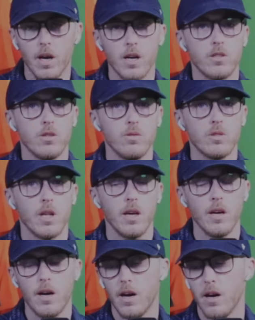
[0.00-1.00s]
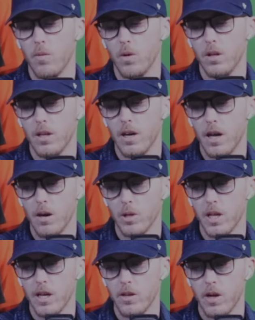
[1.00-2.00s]
on Tuesday, I will
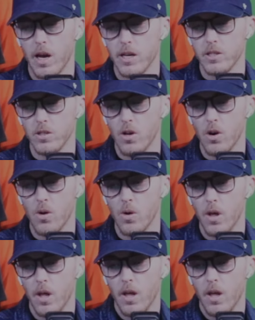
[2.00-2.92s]
let you guys know